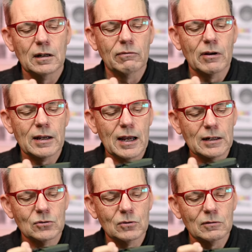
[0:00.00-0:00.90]
And if I
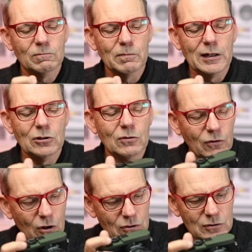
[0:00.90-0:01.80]
can't do it manual
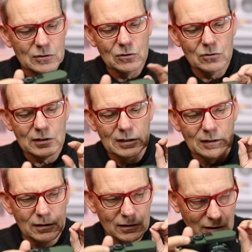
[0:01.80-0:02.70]
focus using
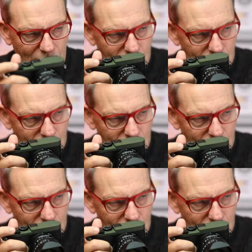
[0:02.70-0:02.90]
the you know